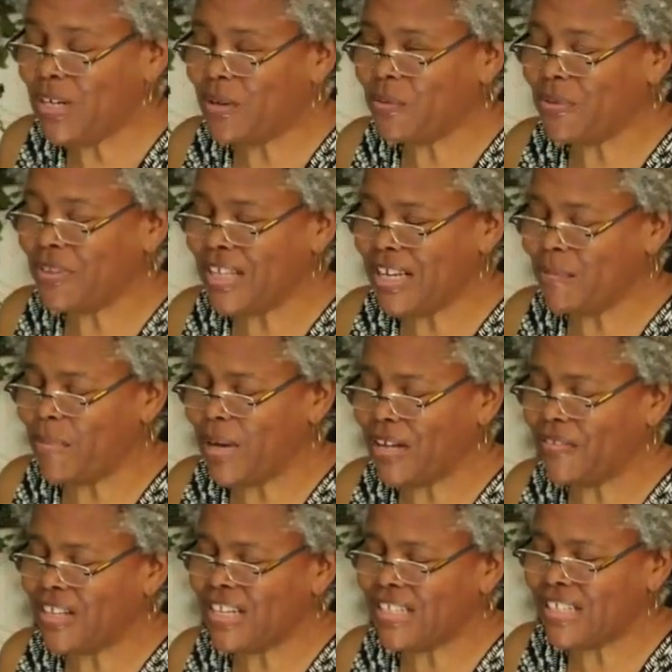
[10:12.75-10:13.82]
don't think
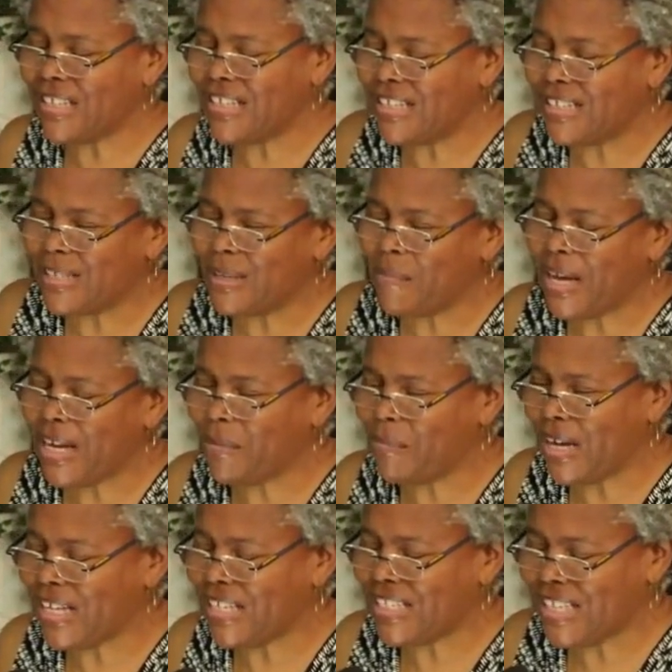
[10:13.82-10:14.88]
about things, and then somebody
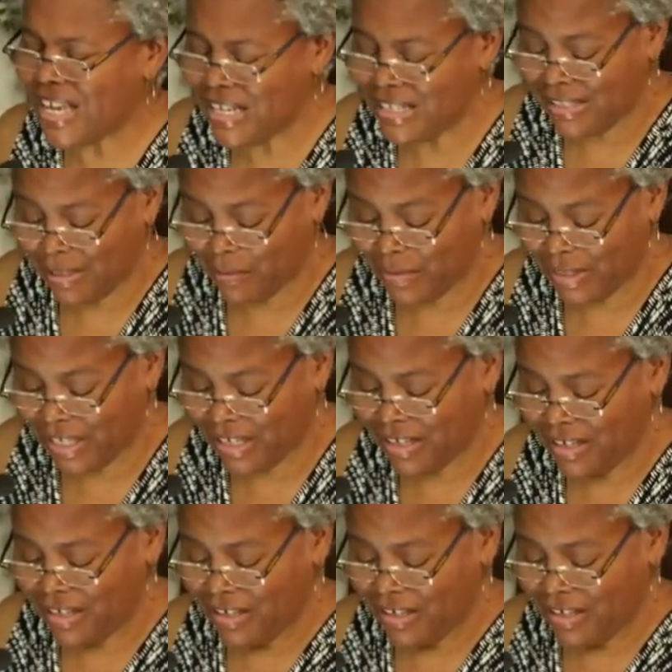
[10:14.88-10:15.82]
might say something,